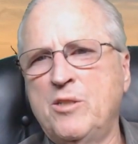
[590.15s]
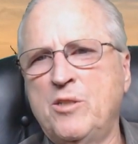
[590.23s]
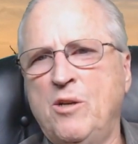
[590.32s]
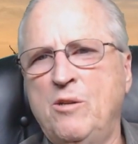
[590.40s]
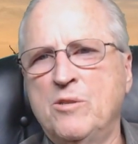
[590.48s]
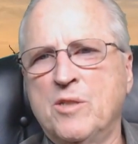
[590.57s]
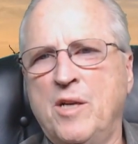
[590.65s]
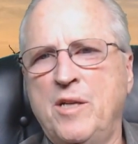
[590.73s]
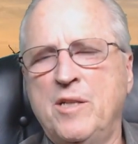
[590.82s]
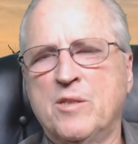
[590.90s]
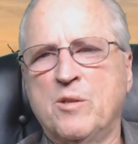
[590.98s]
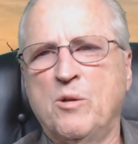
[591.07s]
Jones on
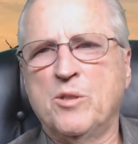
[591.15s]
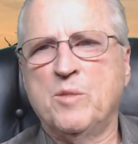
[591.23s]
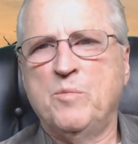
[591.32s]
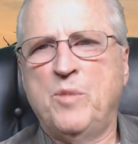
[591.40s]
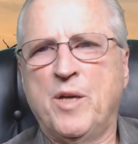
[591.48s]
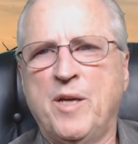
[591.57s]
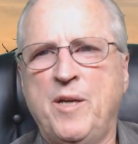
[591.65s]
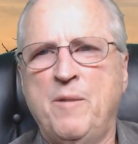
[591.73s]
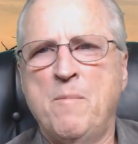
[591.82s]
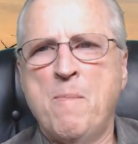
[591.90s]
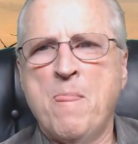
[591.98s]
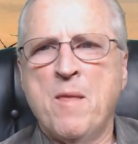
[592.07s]
his horse and
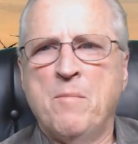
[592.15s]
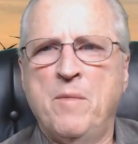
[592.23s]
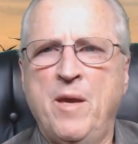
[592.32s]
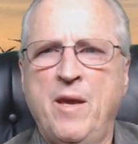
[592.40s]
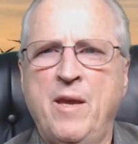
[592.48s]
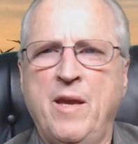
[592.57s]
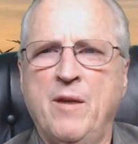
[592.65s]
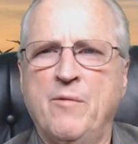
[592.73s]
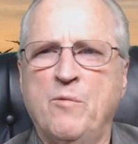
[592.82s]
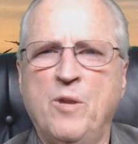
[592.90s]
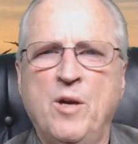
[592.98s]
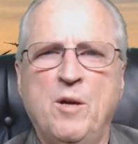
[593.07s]
buggy may
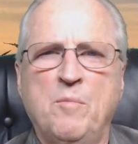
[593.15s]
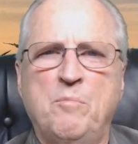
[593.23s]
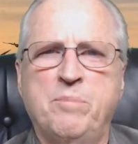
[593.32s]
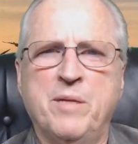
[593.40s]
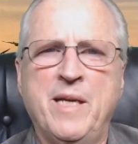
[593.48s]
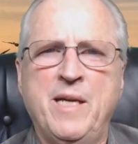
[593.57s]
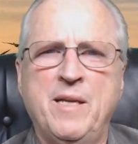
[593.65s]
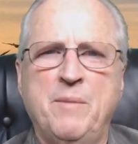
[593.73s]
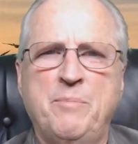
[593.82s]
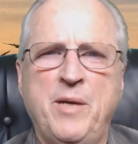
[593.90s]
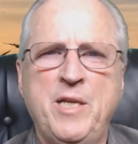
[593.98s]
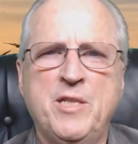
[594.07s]
have well bled
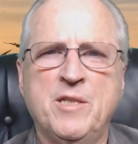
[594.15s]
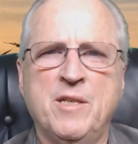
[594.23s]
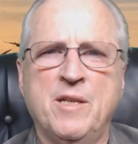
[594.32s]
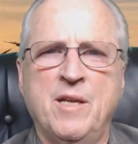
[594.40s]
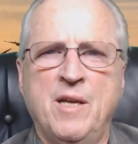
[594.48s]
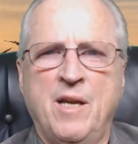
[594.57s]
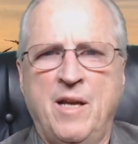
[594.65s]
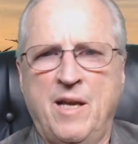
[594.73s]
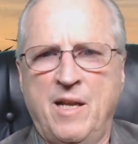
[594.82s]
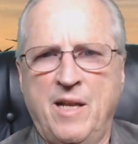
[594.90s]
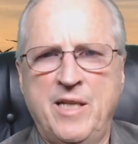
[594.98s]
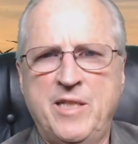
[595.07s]
a patient,
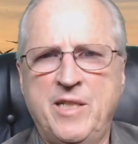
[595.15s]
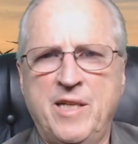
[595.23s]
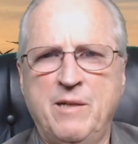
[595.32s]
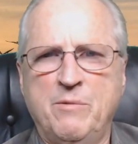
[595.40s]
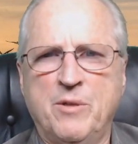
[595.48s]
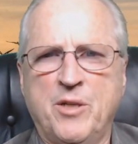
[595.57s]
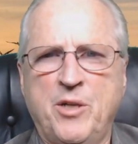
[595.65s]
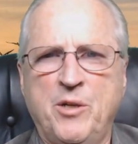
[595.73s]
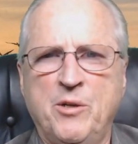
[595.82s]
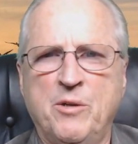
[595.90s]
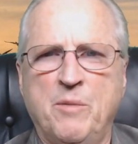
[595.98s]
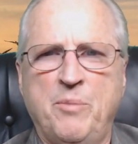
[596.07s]
alleging it would
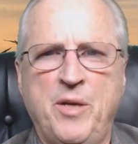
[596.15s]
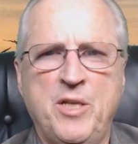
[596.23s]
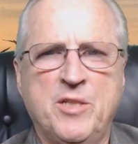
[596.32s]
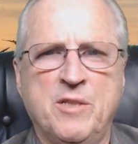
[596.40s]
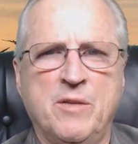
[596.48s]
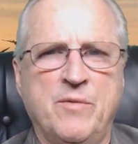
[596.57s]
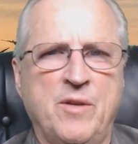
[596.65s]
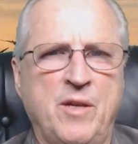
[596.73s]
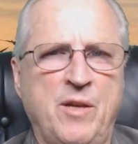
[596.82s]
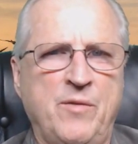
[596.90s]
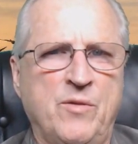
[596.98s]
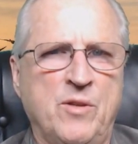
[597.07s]
cure the patient of
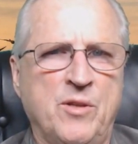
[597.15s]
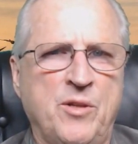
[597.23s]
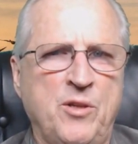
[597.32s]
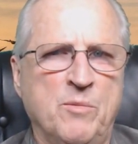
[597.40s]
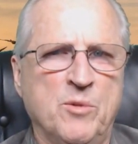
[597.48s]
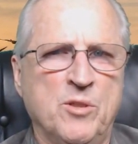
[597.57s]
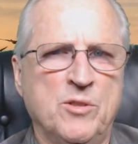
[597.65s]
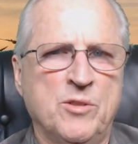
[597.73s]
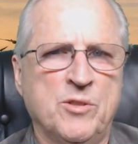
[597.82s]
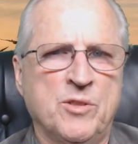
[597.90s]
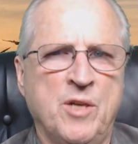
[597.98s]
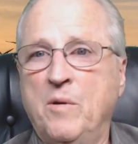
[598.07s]
evil humors.